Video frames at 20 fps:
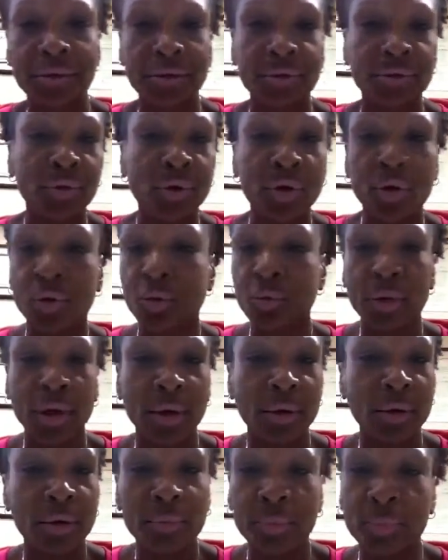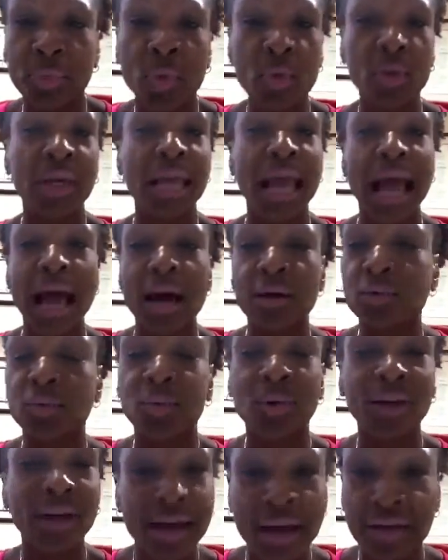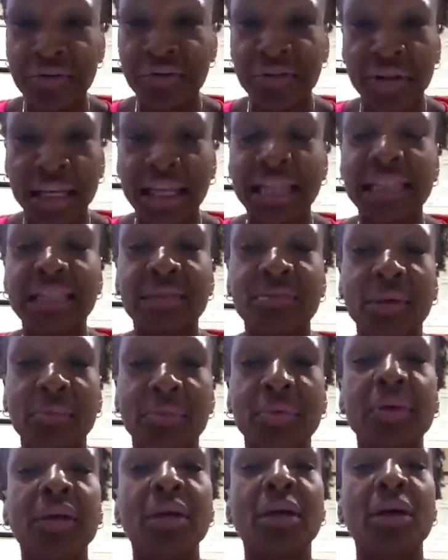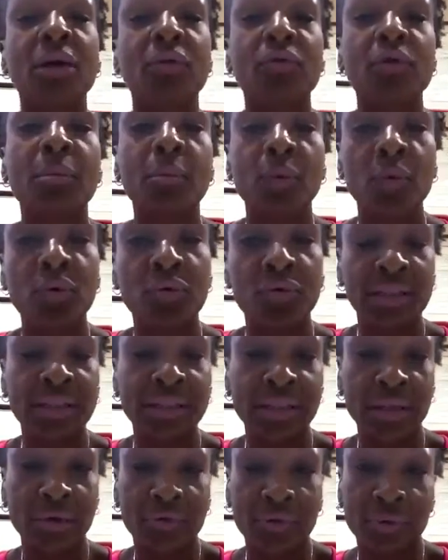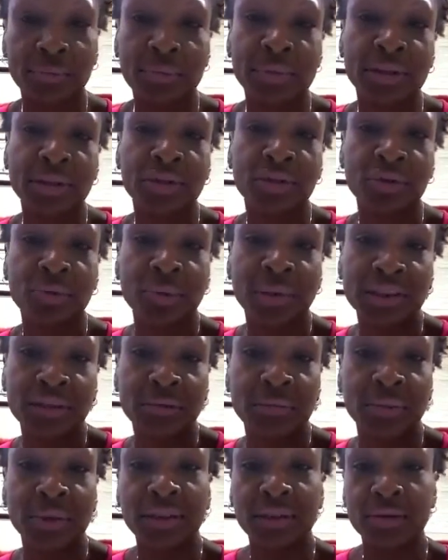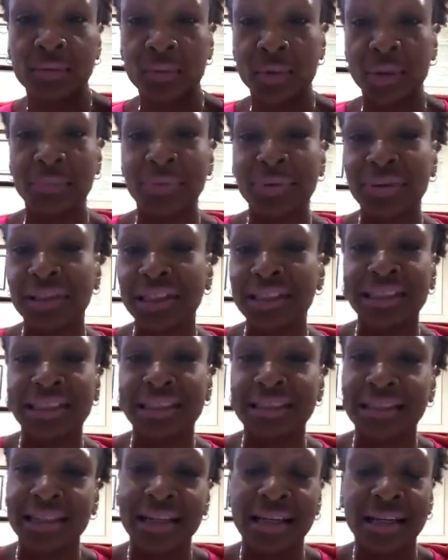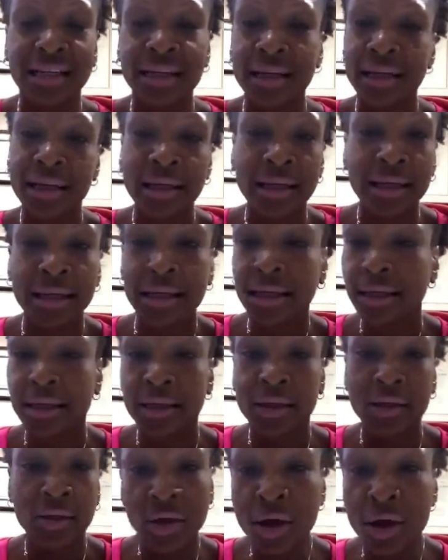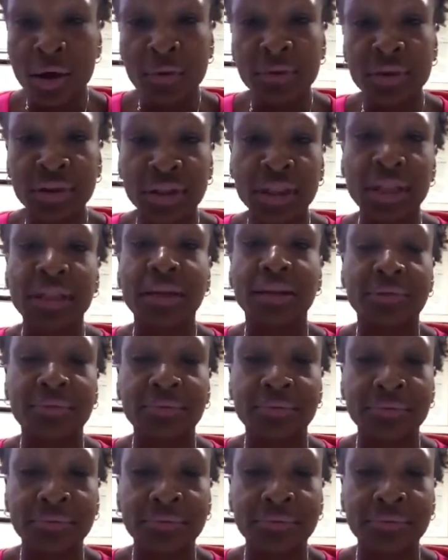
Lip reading: Pookie House. Whatever the case may be, remove yourself from the situation, because when the police get there, you're going to jail.